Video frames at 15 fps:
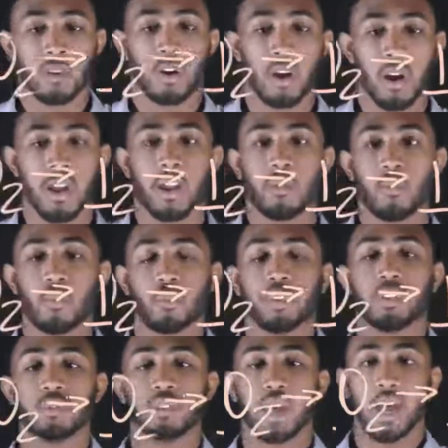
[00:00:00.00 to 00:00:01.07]
All right, and when
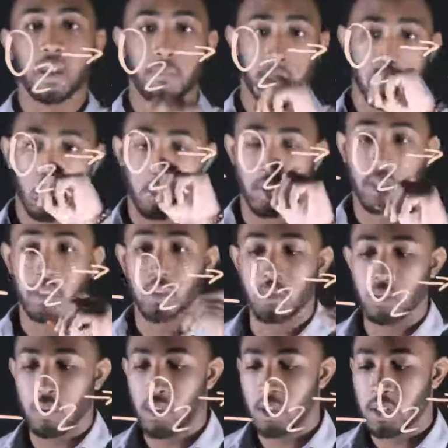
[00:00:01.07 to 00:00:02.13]
we do that, we need
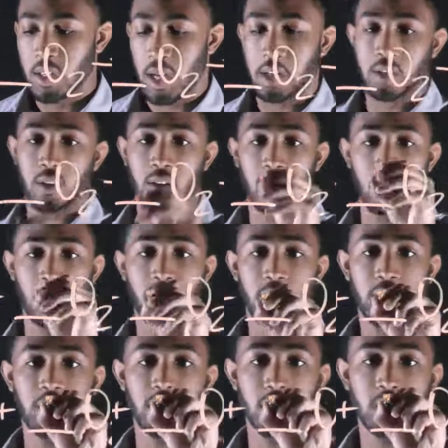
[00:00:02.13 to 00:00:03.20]
to change our
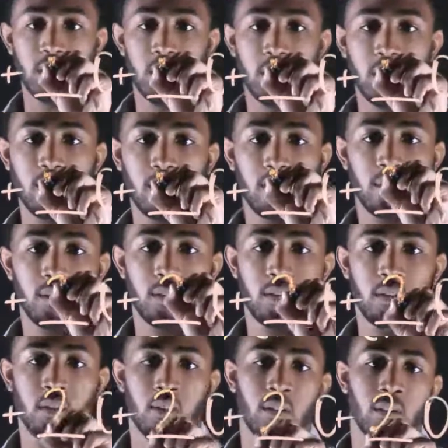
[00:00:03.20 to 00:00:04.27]
coefficients here.
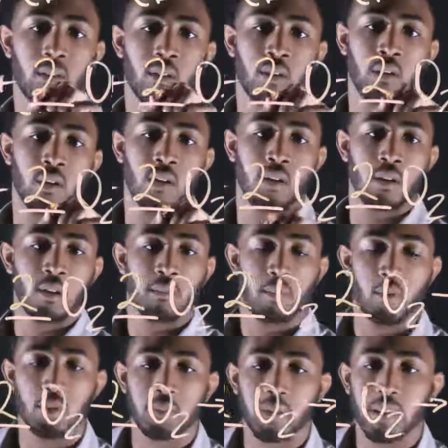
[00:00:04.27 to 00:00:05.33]

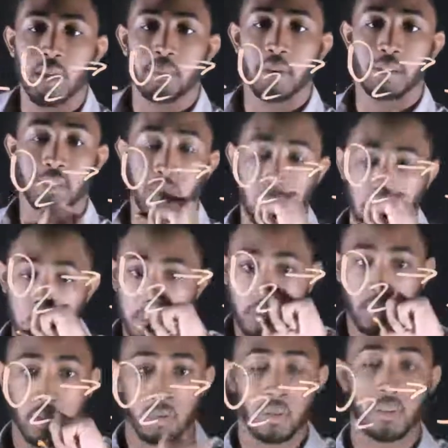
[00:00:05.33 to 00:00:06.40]
Multiply that by
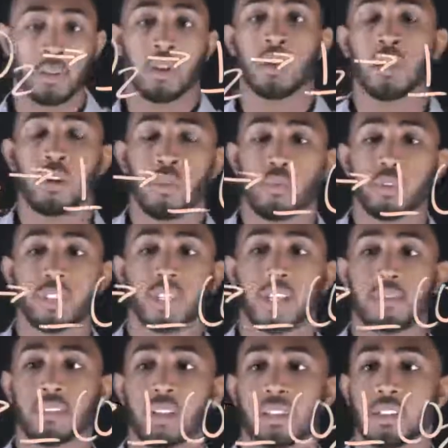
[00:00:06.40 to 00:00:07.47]
2, which
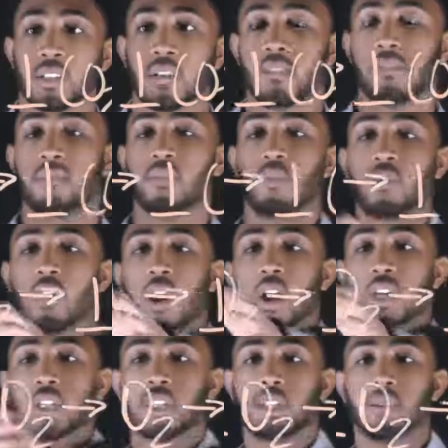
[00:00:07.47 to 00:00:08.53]
gives us 4
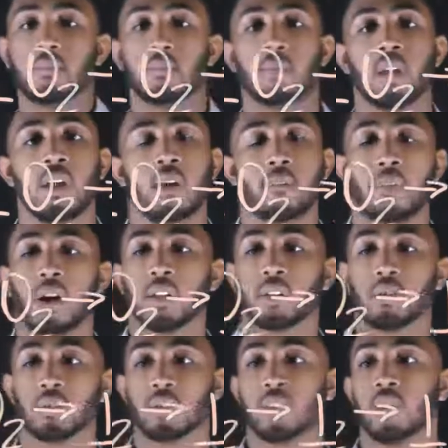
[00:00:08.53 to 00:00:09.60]
oxygen
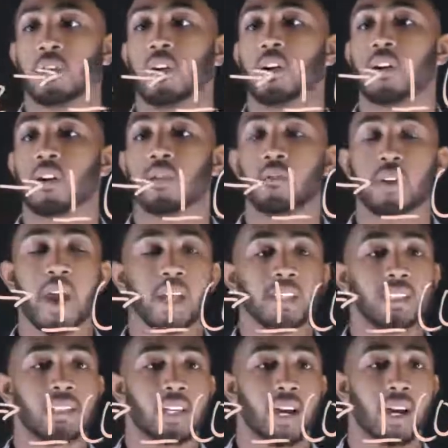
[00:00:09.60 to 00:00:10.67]
molecules on our
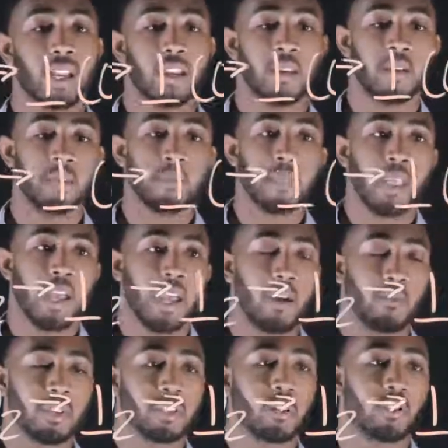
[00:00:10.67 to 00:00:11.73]
reactant side,
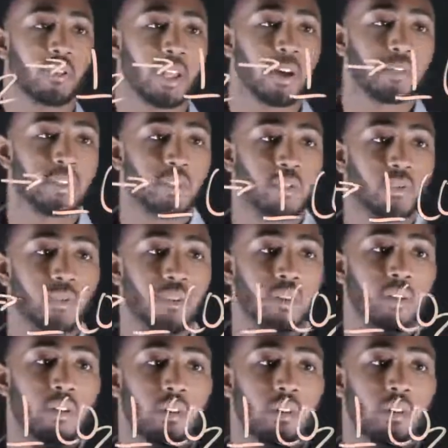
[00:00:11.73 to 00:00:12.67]
and we total out to